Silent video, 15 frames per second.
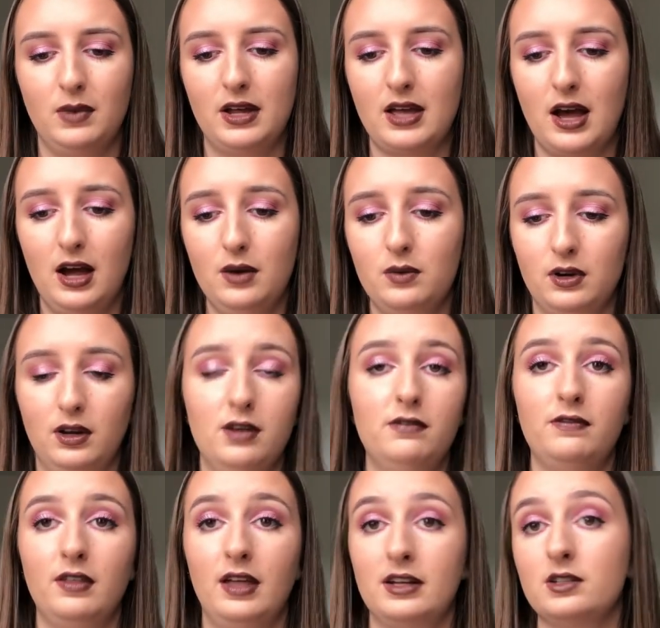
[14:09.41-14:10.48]
Like, I would love
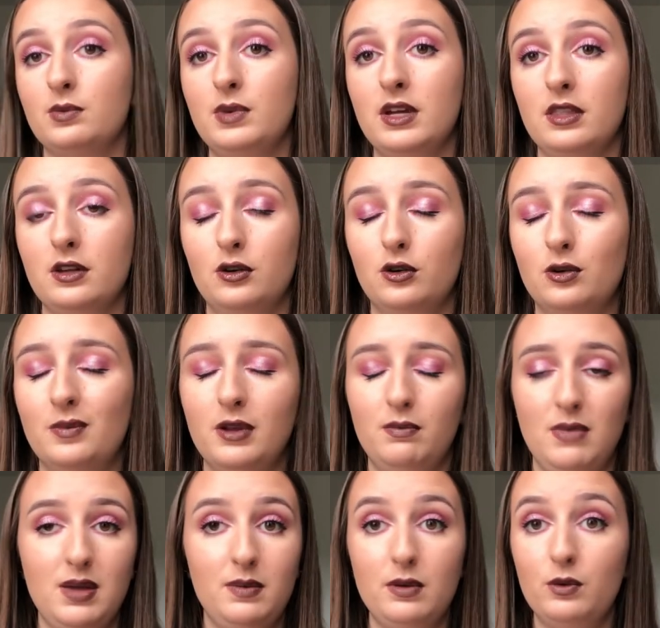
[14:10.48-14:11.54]
for that to be the norm, and
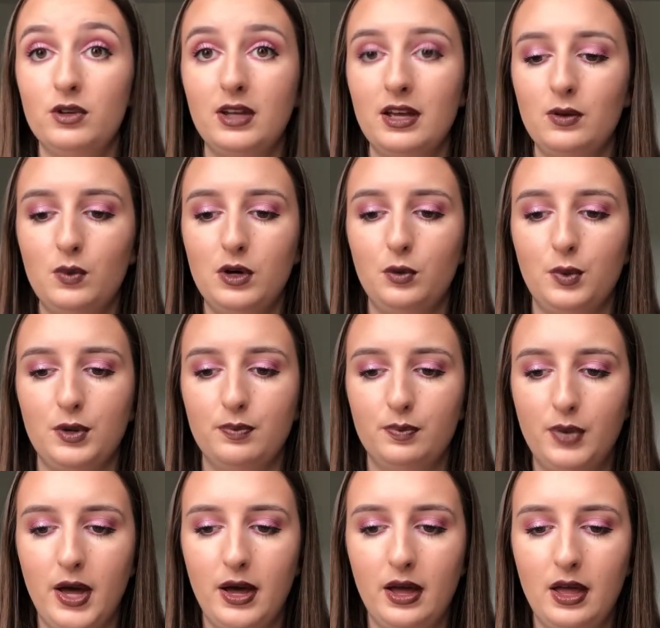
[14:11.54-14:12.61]
maybe one day it will be, but